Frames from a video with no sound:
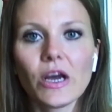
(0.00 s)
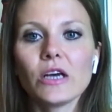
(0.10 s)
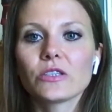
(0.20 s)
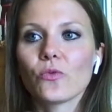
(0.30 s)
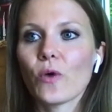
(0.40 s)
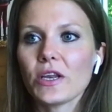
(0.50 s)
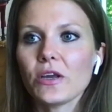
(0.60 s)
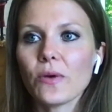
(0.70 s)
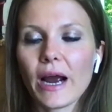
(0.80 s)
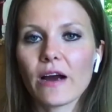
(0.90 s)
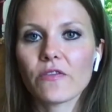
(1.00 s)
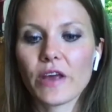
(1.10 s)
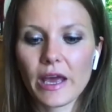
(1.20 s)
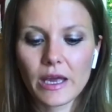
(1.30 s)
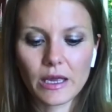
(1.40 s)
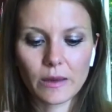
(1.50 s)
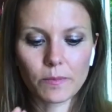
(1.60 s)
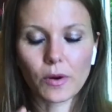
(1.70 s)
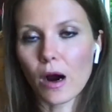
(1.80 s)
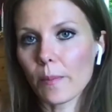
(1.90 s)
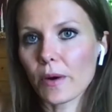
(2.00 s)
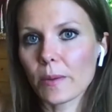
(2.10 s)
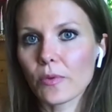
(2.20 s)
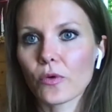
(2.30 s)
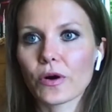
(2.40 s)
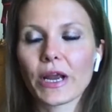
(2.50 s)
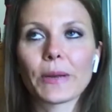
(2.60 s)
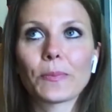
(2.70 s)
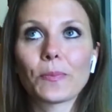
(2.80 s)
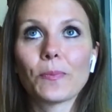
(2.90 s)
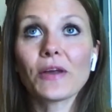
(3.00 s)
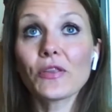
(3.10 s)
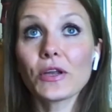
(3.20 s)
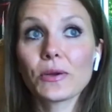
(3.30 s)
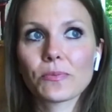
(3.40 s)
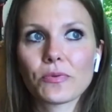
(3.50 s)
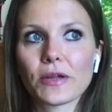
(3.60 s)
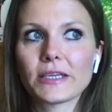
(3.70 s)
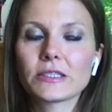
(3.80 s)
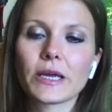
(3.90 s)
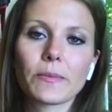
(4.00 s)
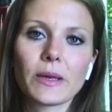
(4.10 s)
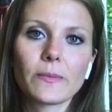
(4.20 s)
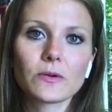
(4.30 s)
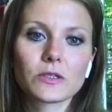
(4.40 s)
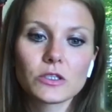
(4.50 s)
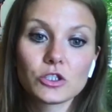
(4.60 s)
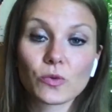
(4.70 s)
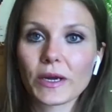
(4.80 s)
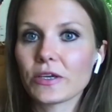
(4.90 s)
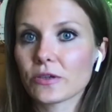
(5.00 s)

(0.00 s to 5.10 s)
So when you have a pop-up or a method in place to get people to join your